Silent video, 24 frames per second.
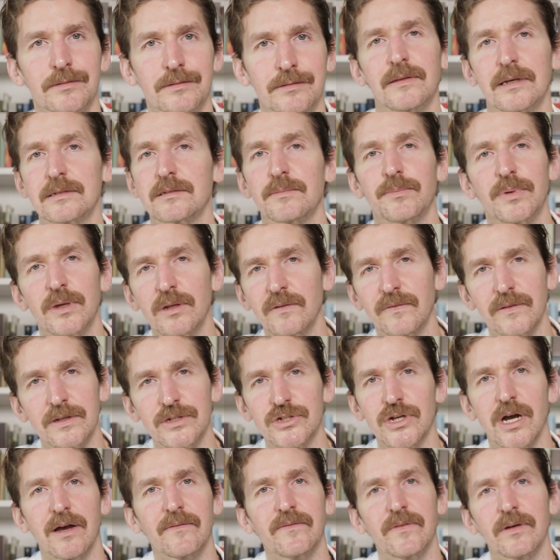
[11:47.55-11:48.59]
That's a beautifully
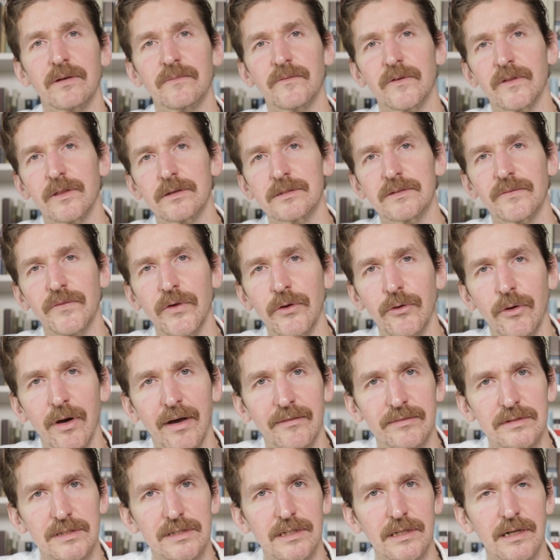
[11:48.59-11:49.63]
shot film for those of you who
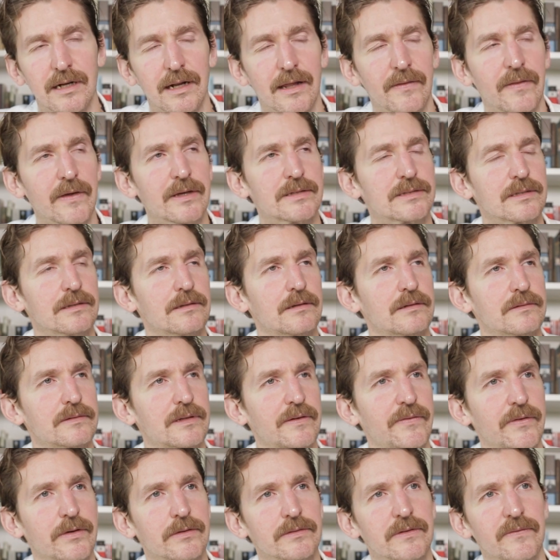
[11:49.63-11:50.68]
haven't seen it. I think it's a little
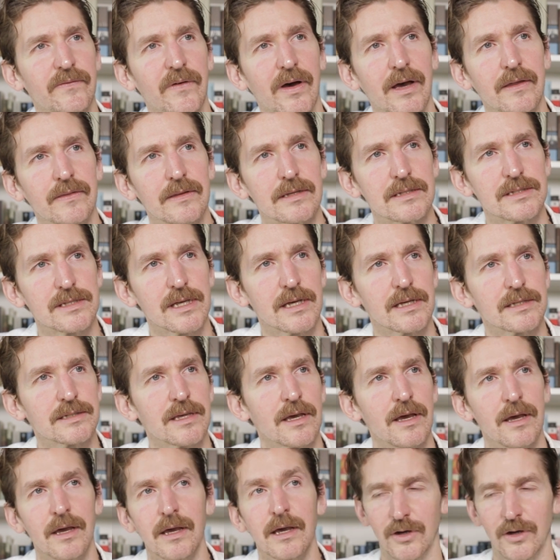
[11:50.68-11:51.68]
difficult to find these days.